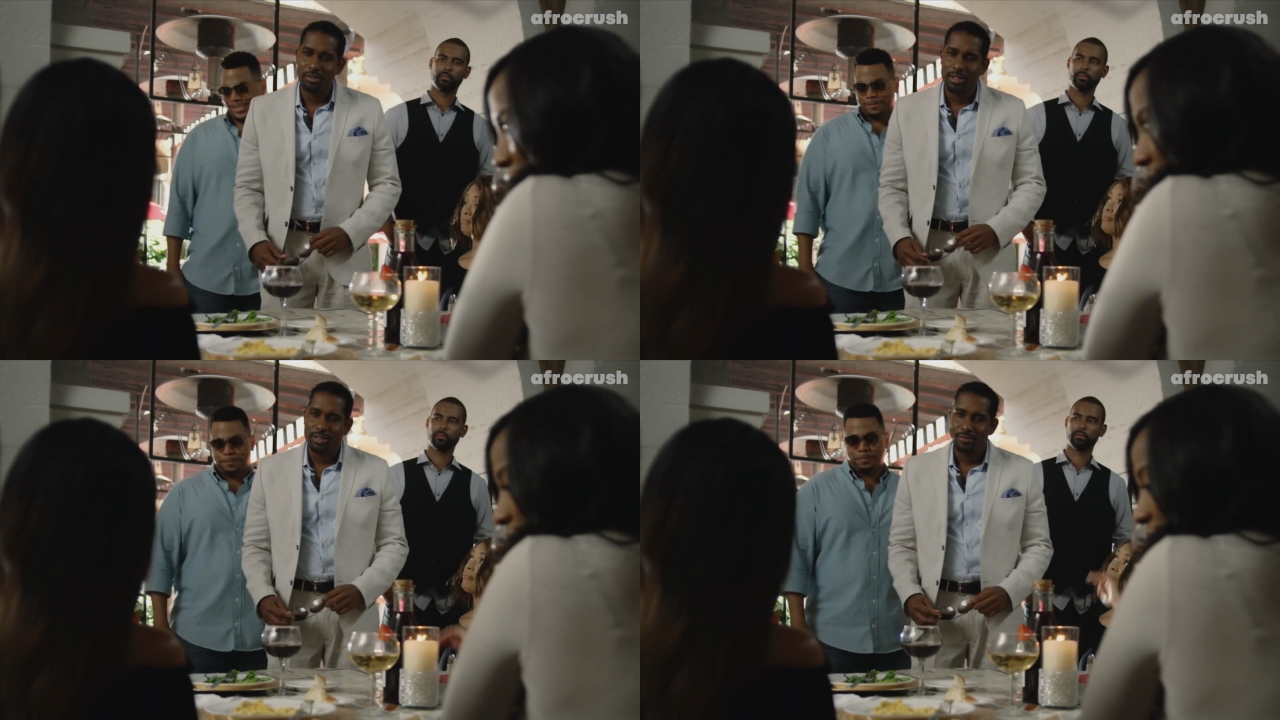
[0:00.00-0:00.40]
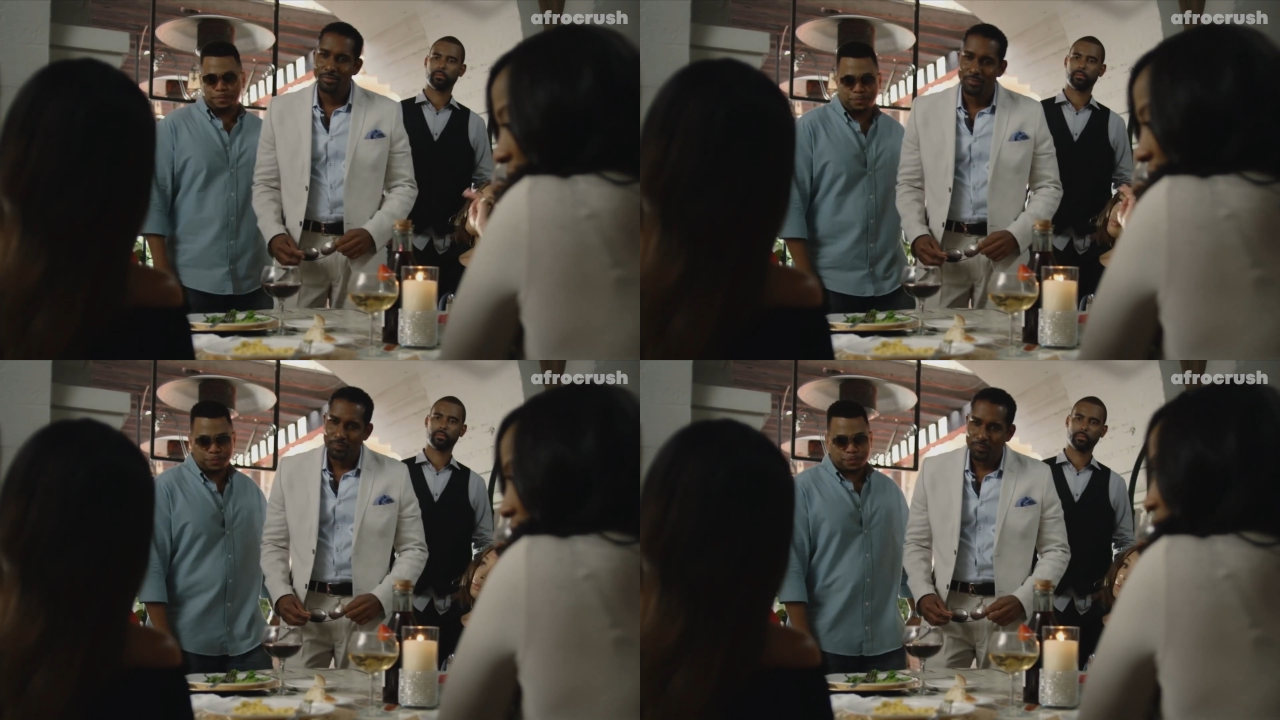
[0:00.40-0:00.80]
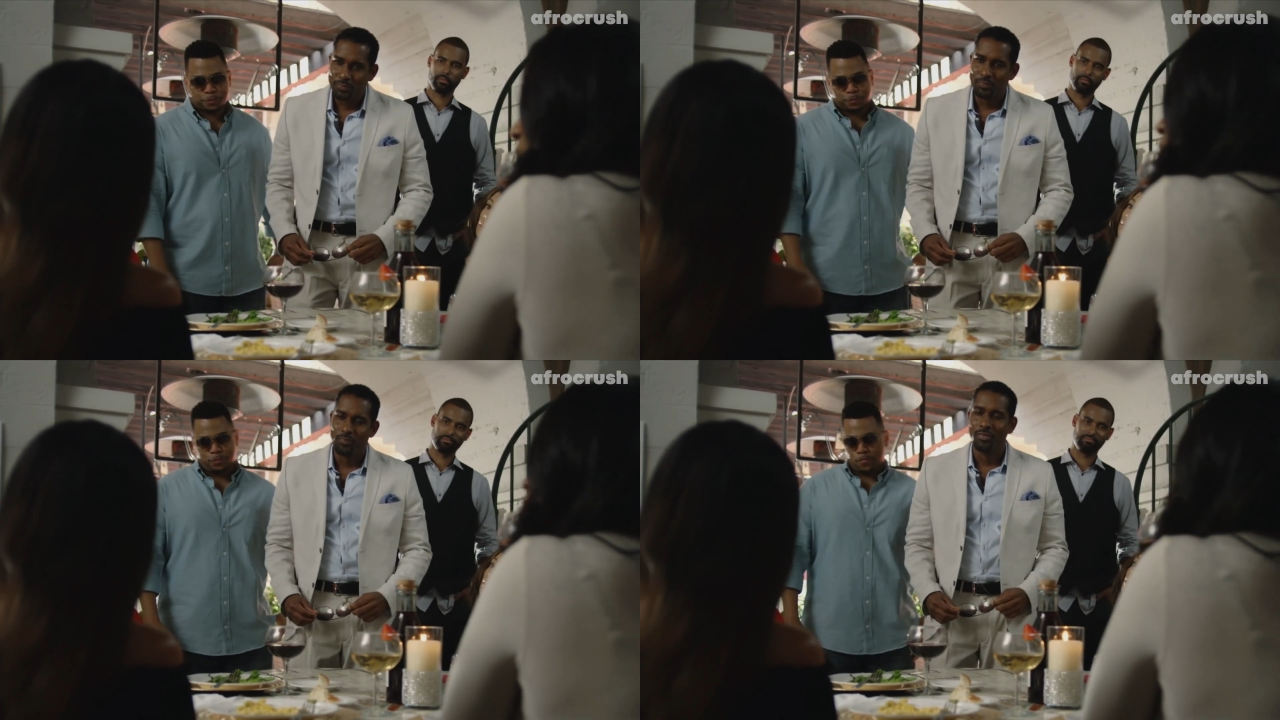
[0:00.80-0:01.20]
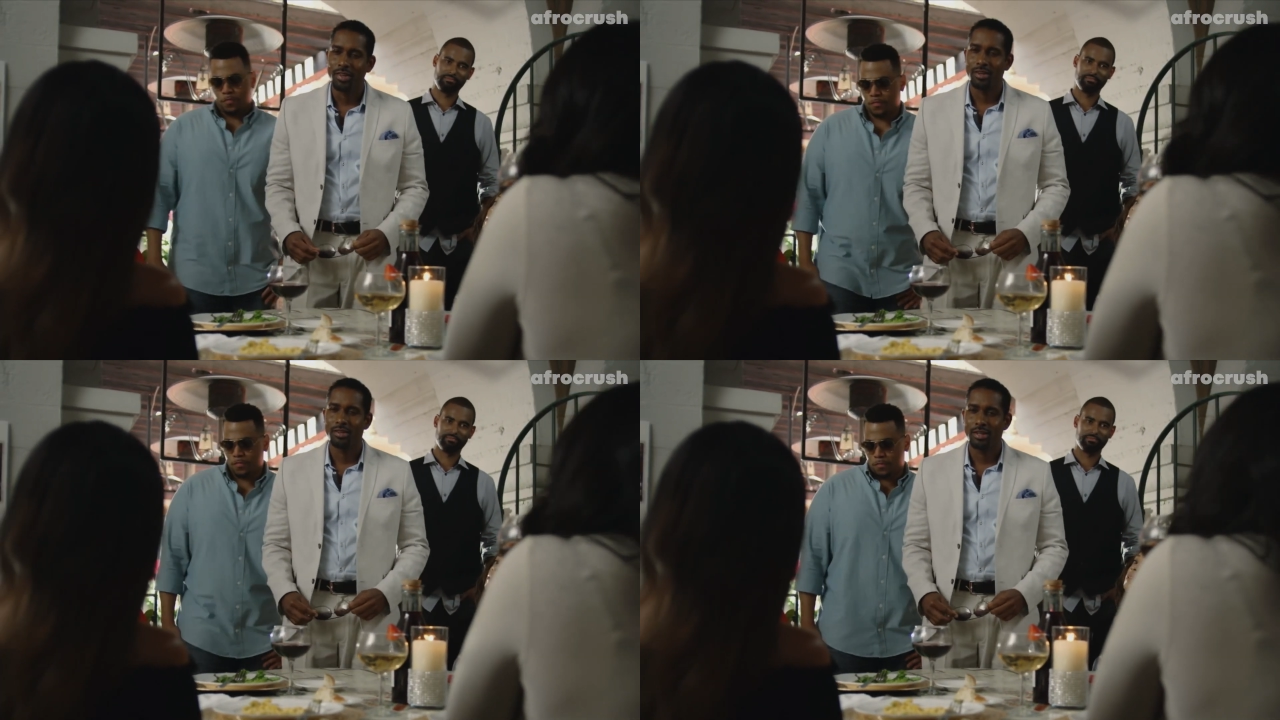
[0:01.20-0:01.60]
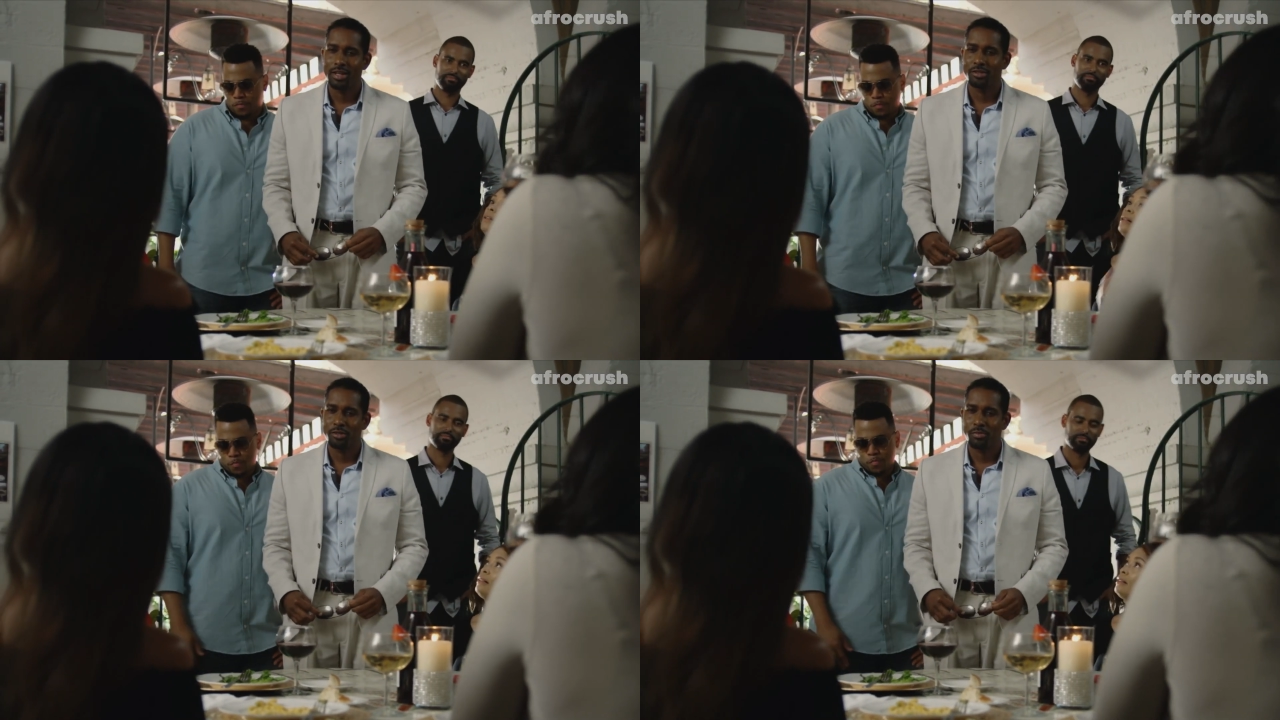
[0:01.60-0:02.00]
Speaker 1: you, love.
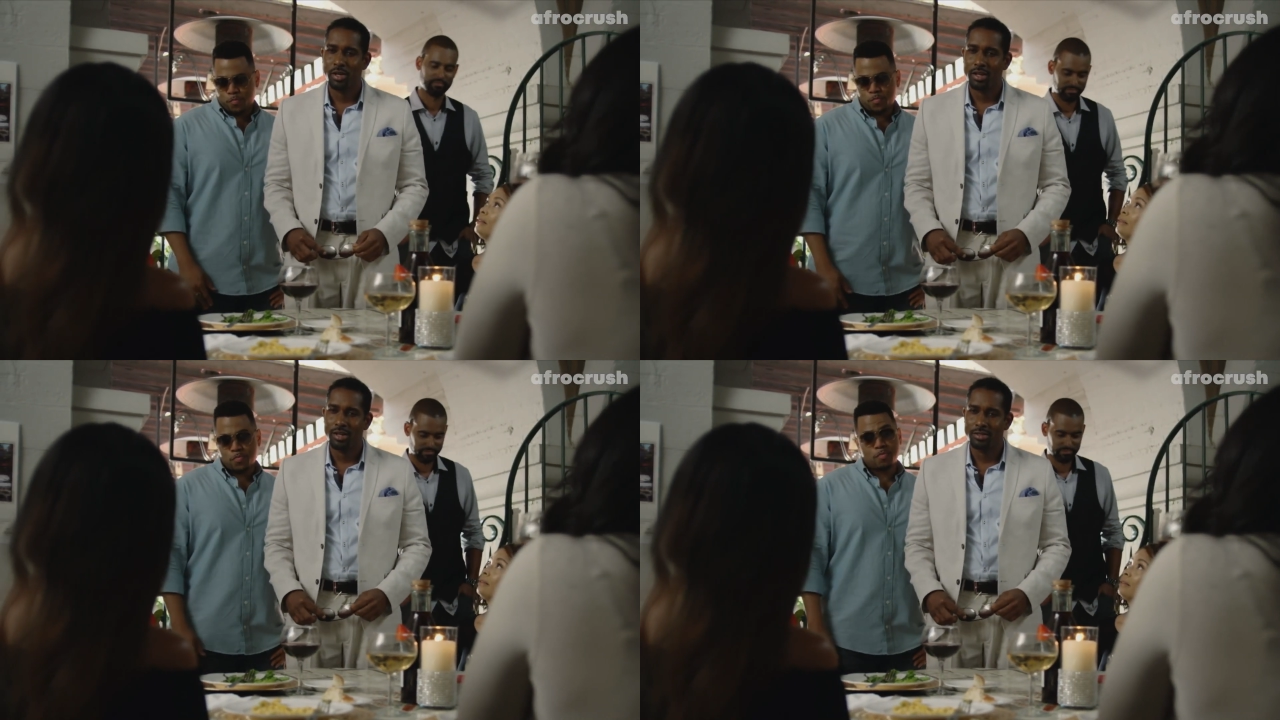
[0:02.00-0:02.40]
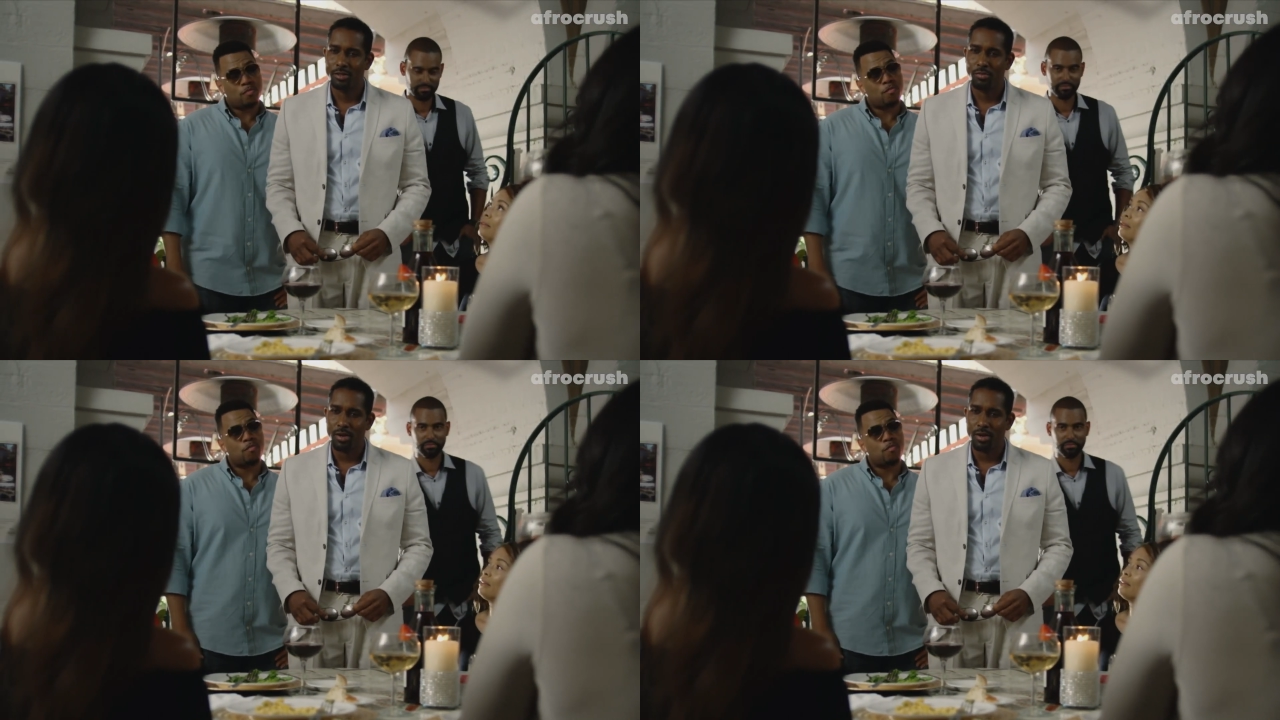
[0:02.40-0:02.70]
Glad you can make it out to the